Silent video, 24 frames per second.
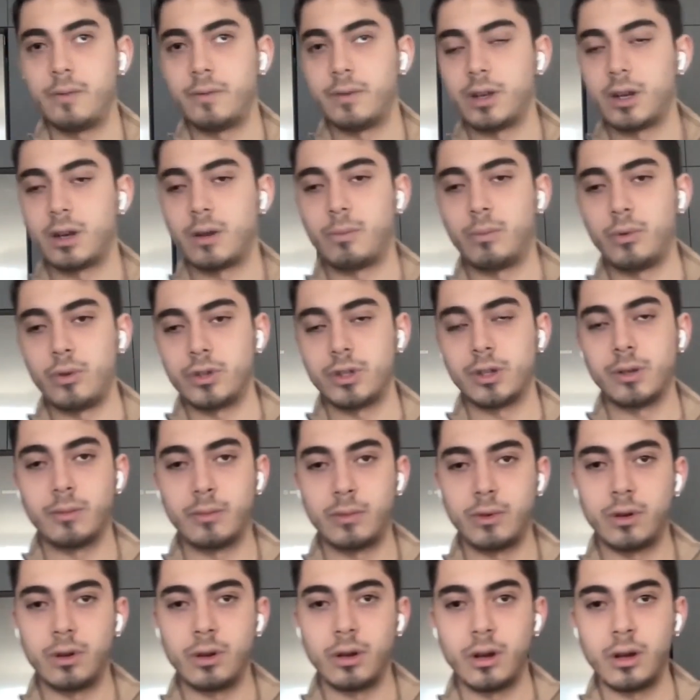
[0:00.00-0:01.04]
we are pushing
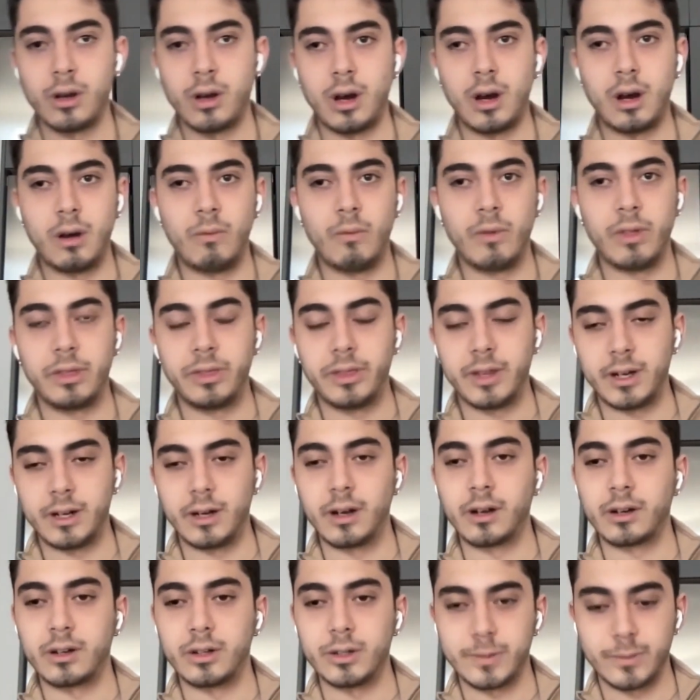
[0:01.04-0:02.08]
more with
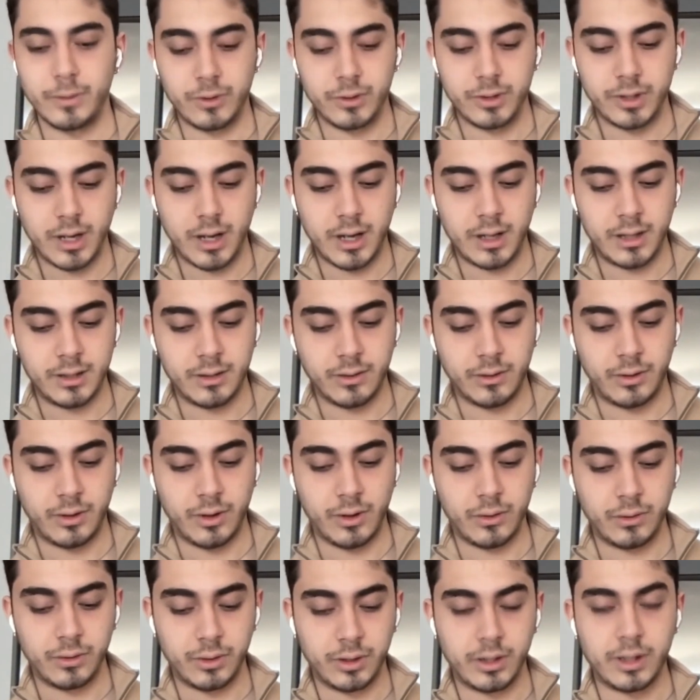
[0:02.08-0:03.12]
direct response ads. On
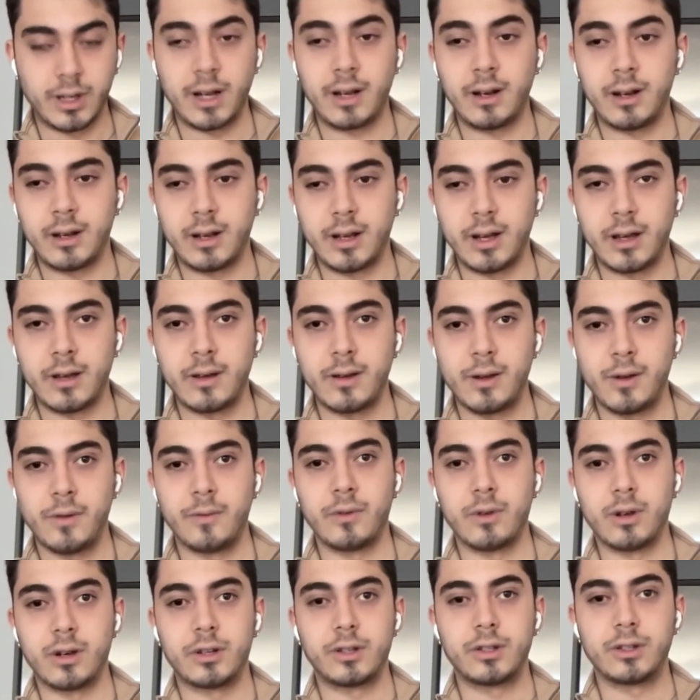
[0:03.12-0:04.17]
the 90-day,
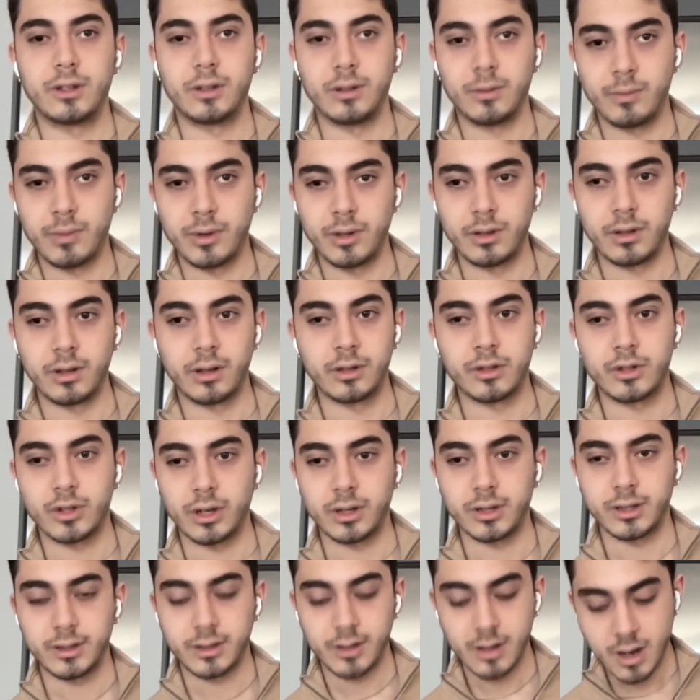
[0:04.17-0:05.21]
we are still building
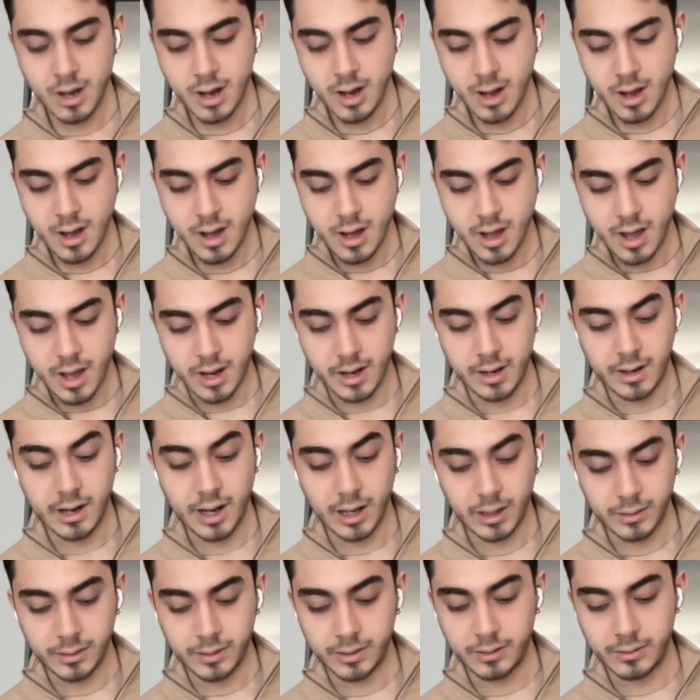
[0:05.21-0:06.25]
trust in
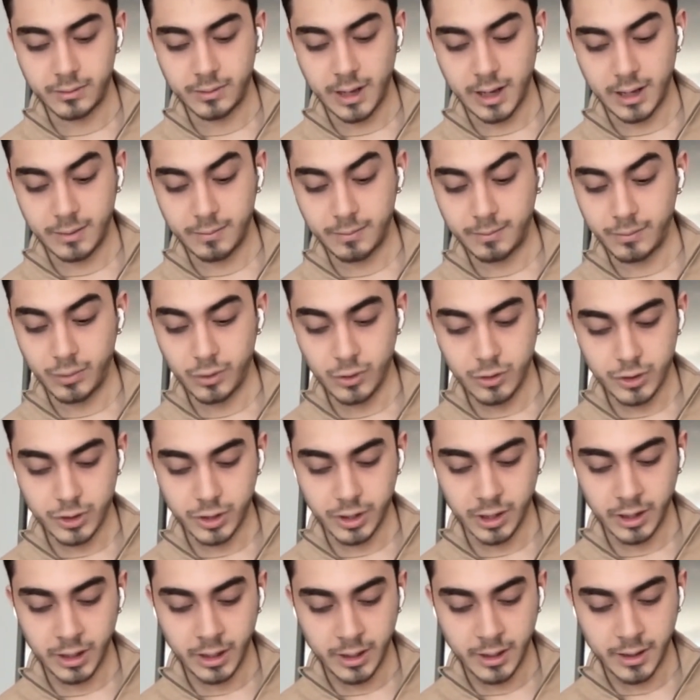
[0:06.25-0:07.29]
not that
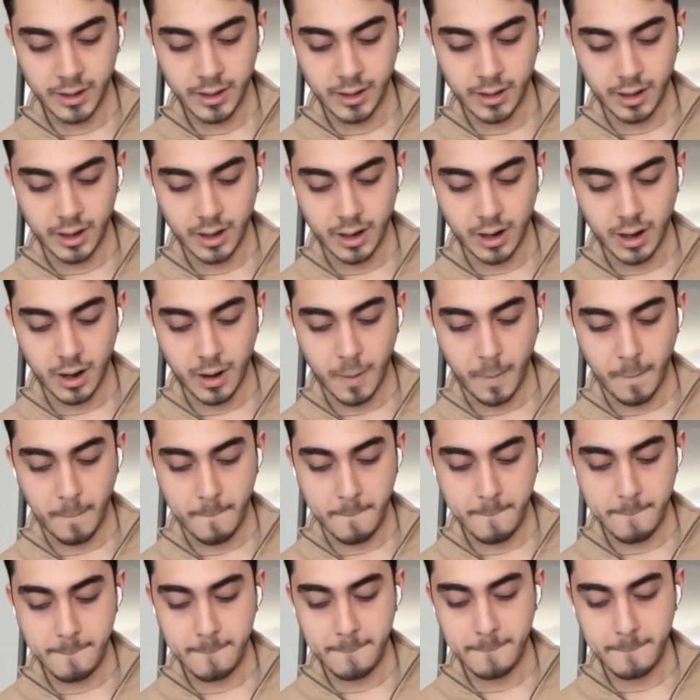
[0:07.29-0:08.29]
pushy. And